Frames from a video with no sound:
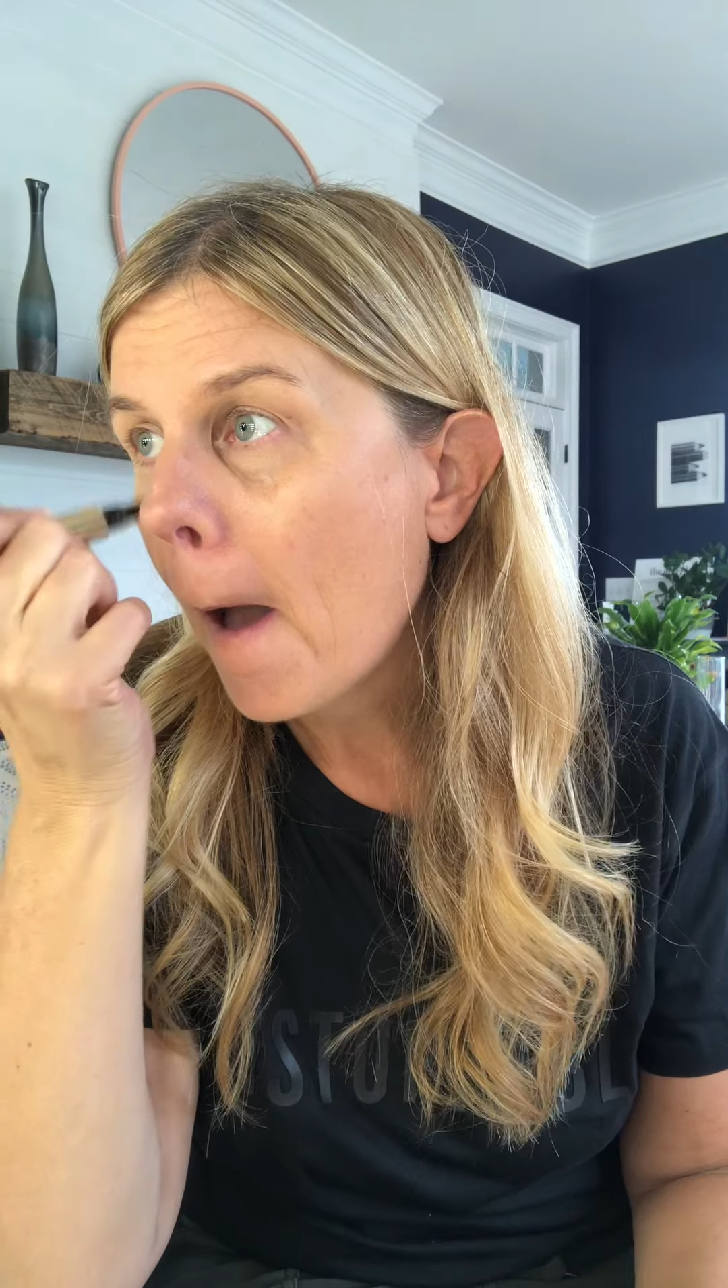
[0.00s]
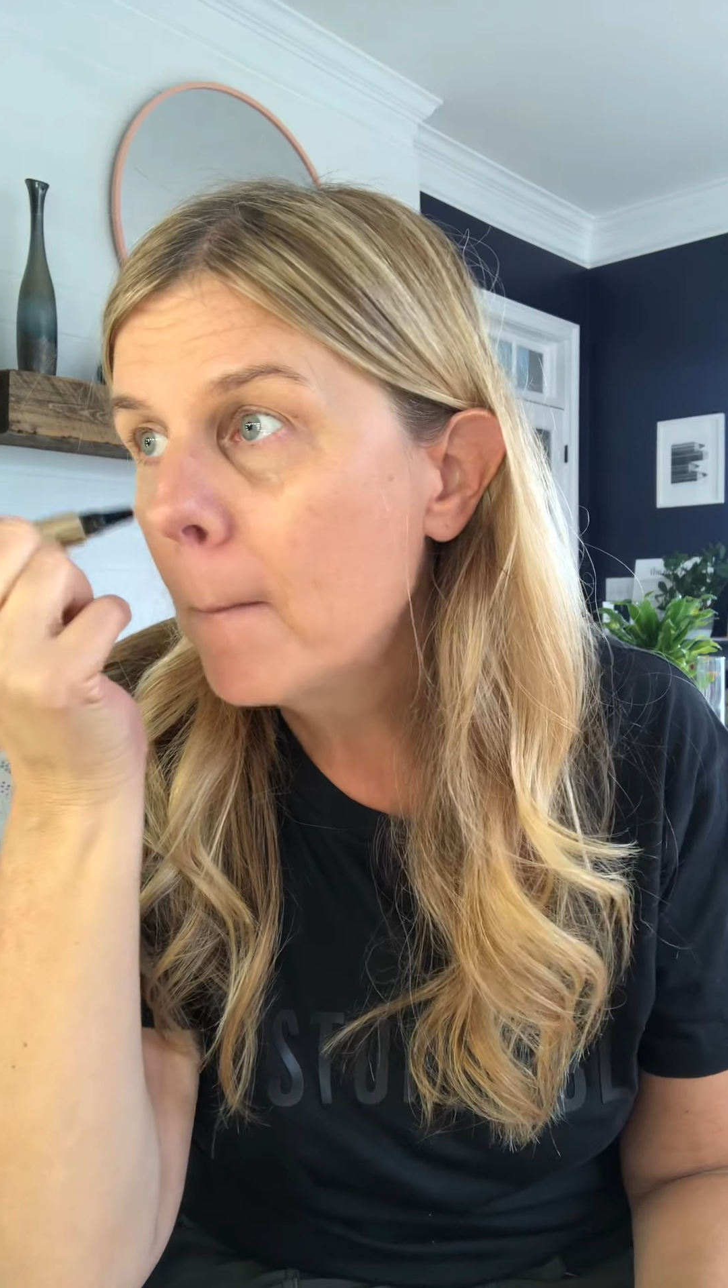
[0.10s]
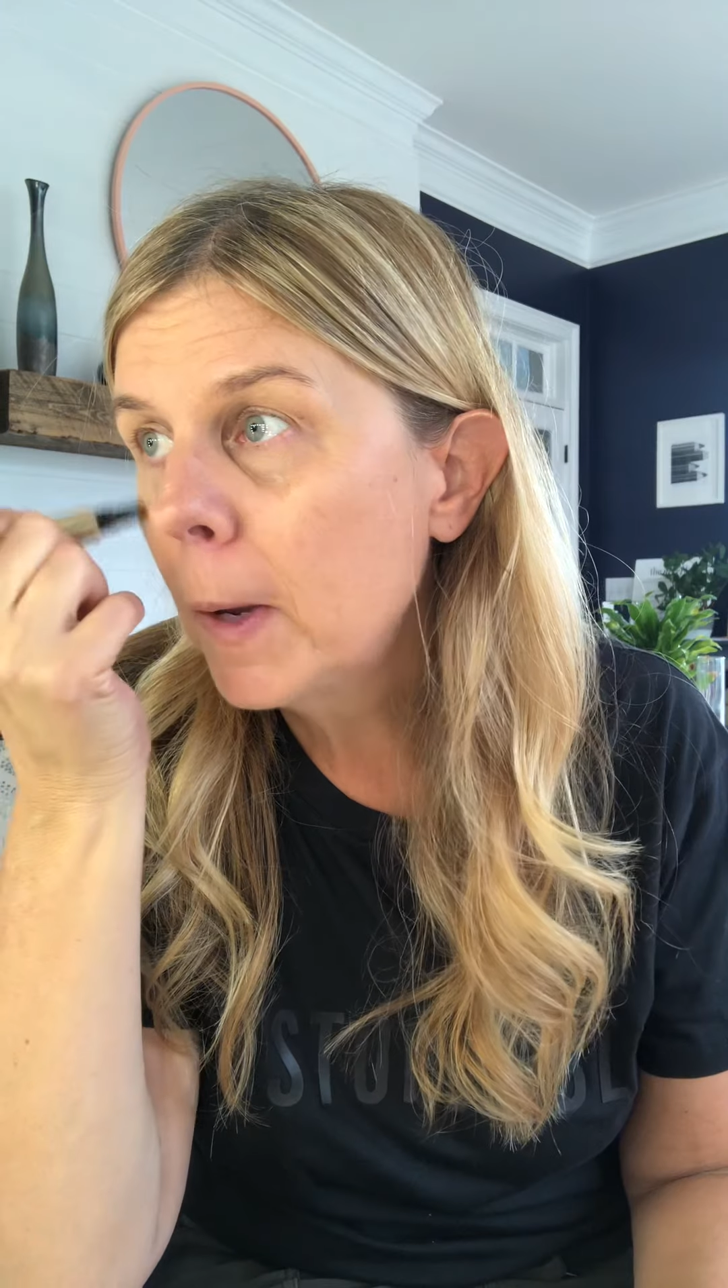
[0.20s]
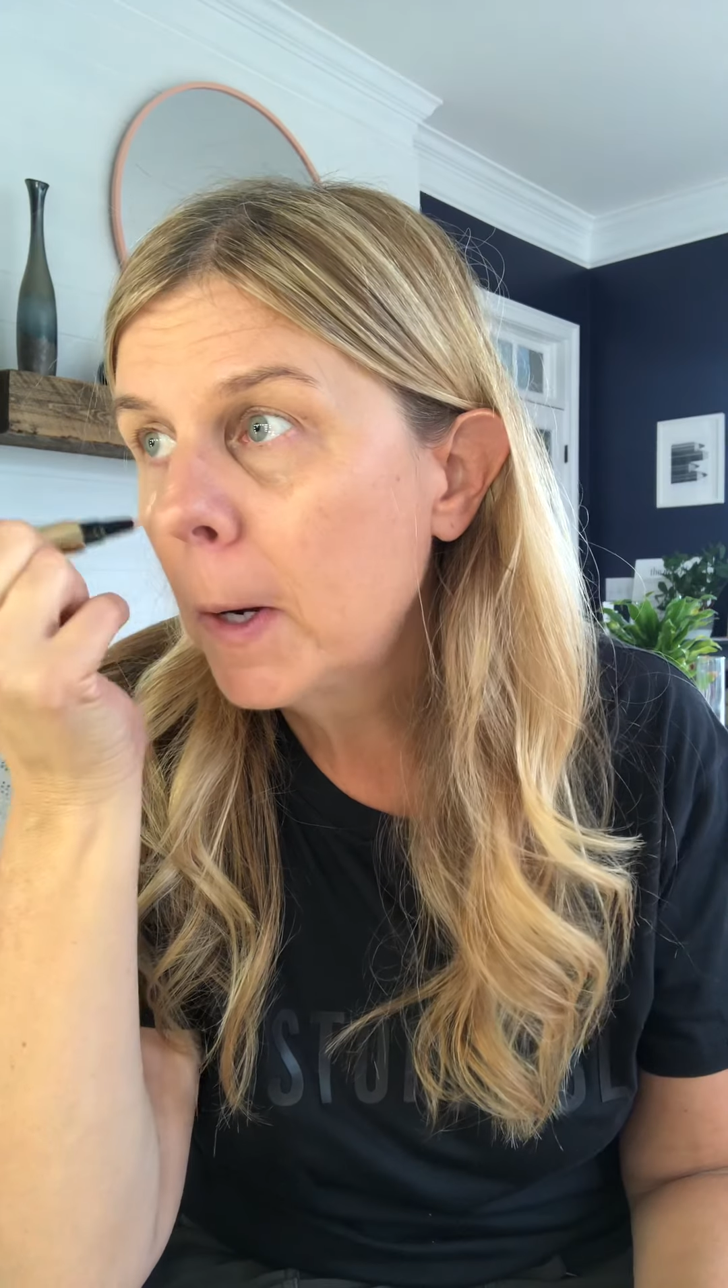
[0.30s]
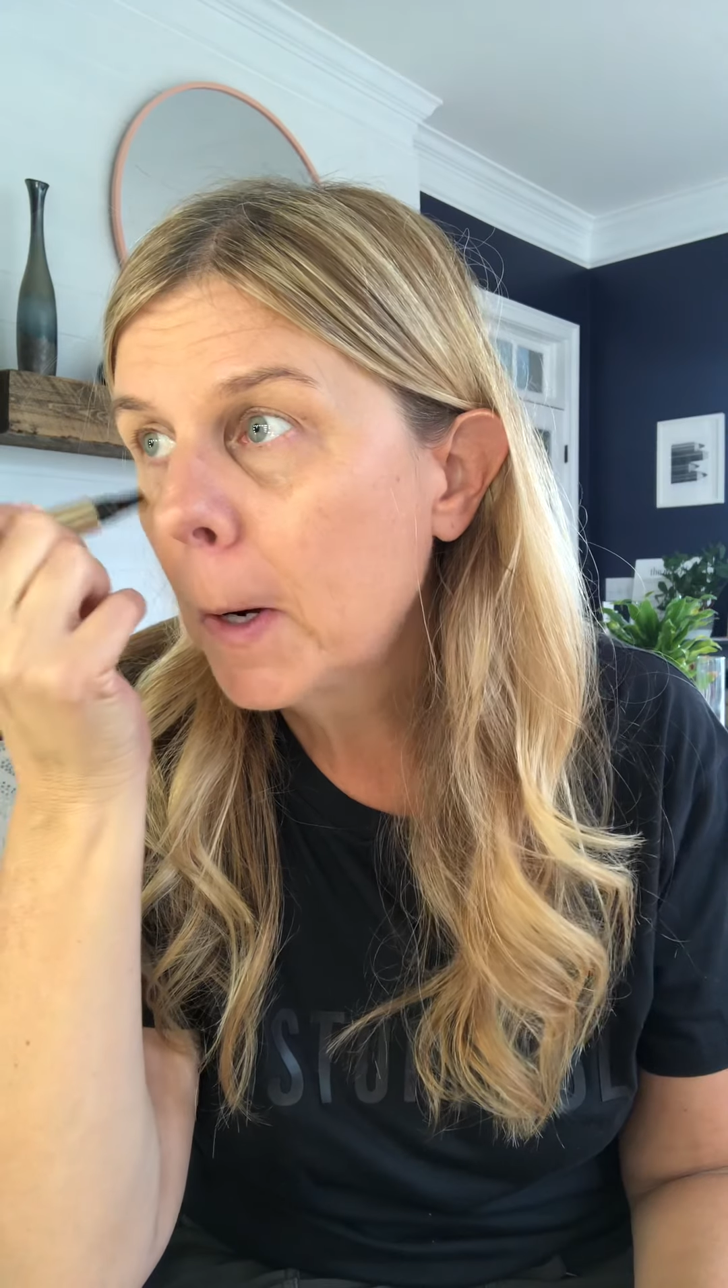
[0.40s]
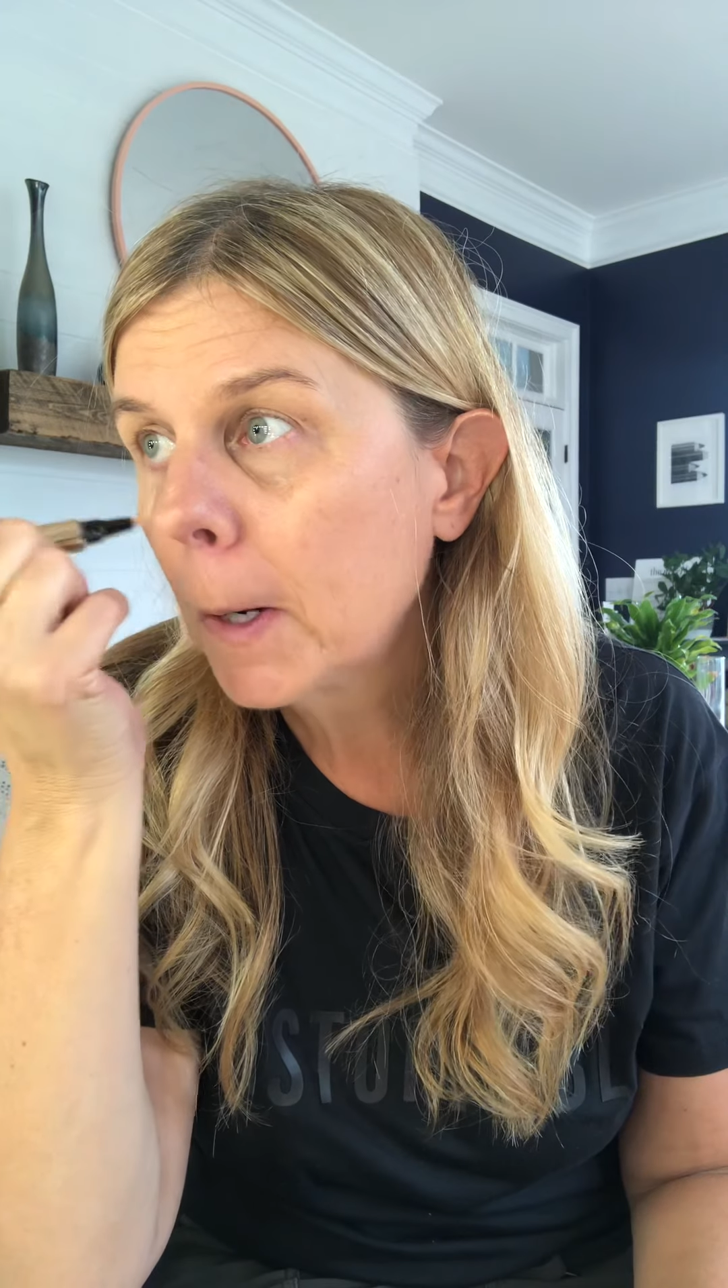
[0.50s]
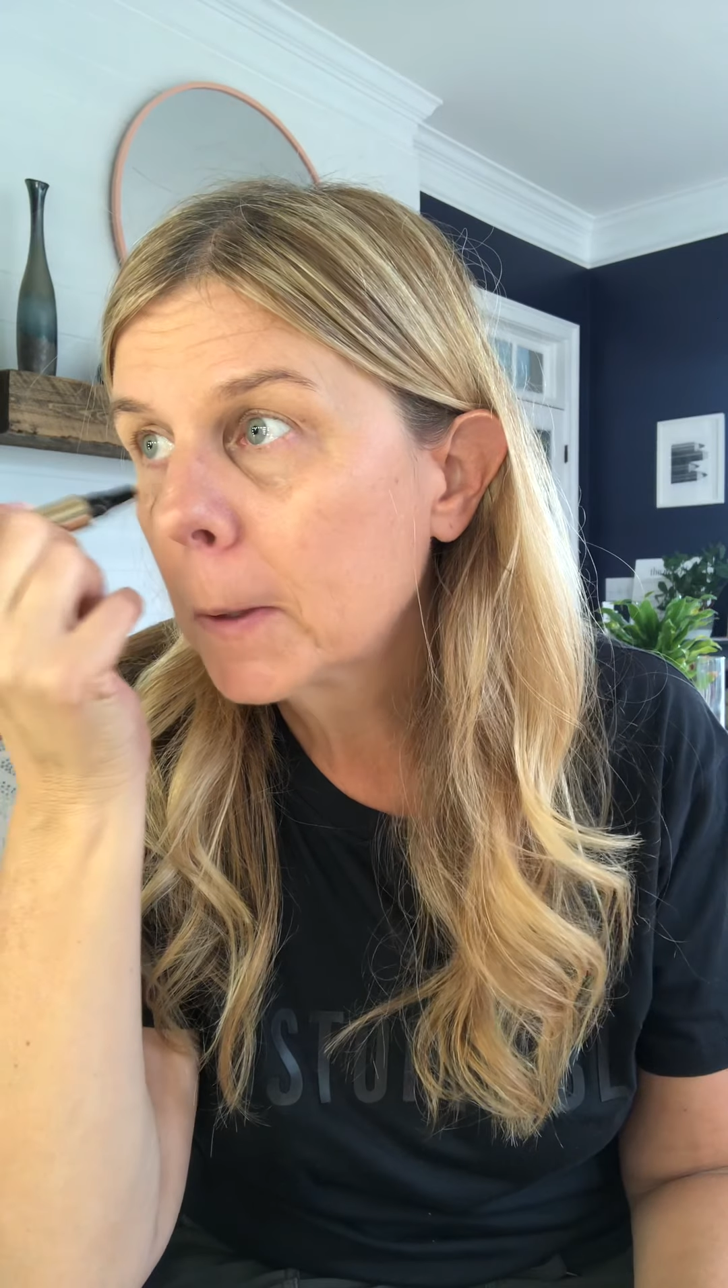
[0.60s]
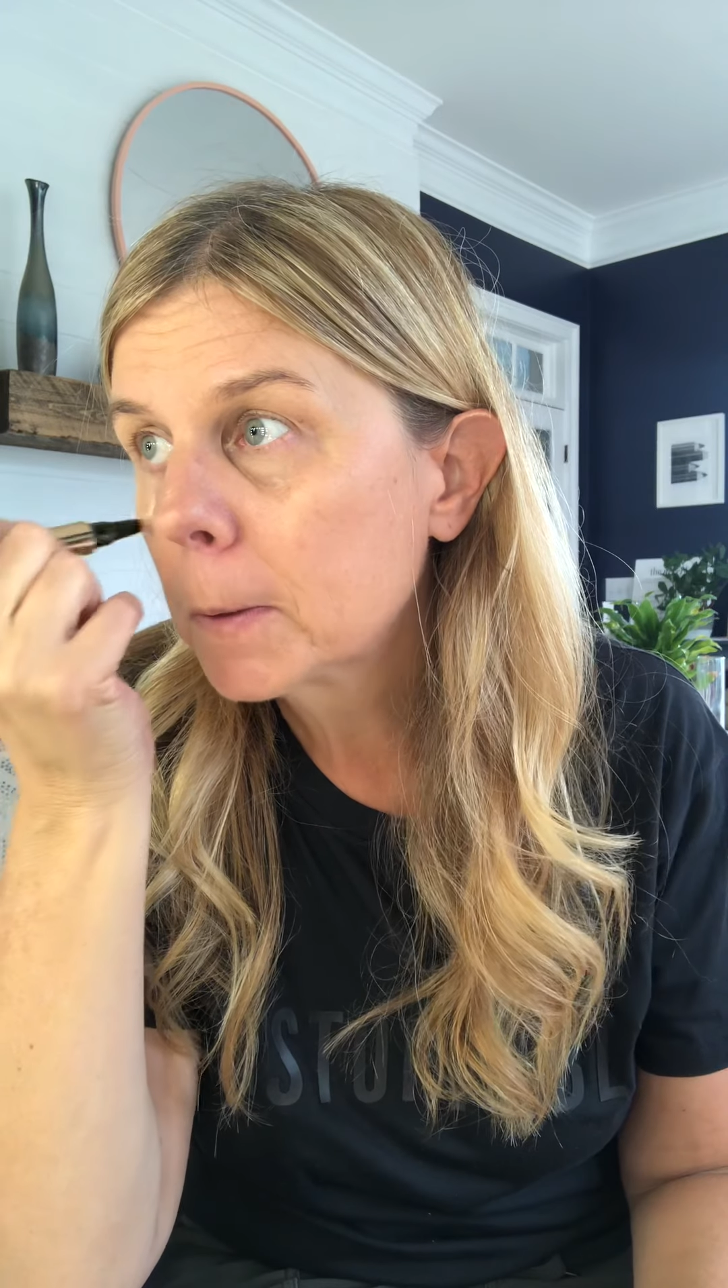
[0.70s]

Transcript: a bit of dark